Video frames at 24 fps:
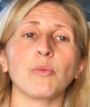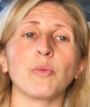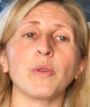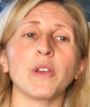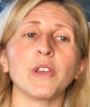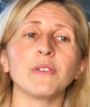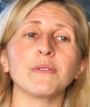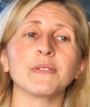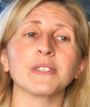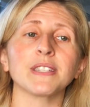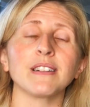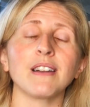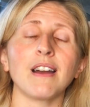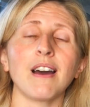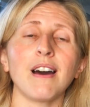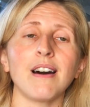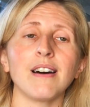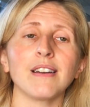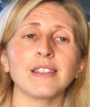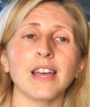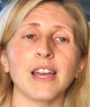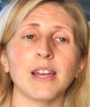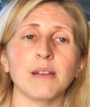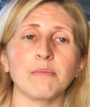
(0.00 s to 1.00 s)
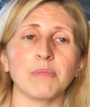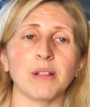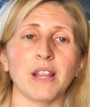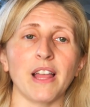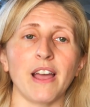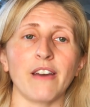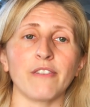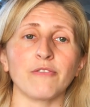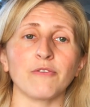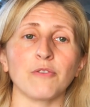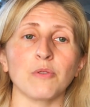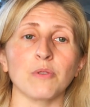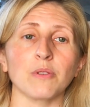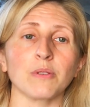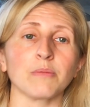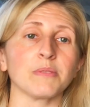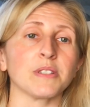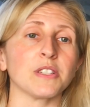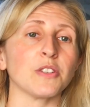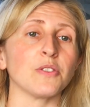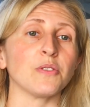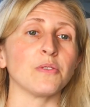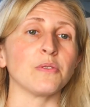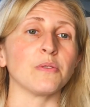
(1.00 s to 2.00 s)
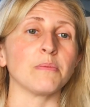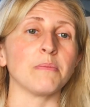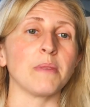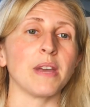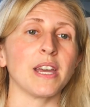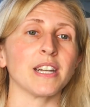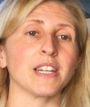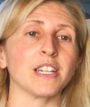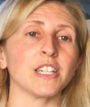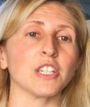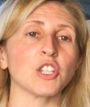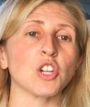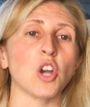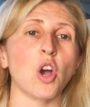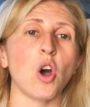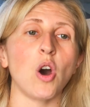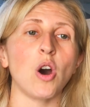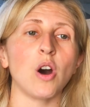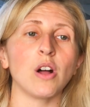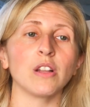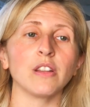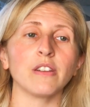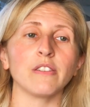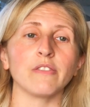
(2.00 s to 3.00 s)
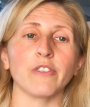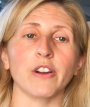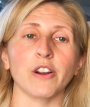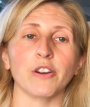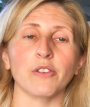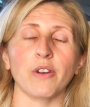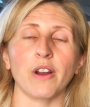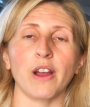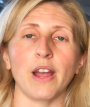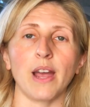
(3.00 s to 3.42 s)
we use an online platform to manage all of our grant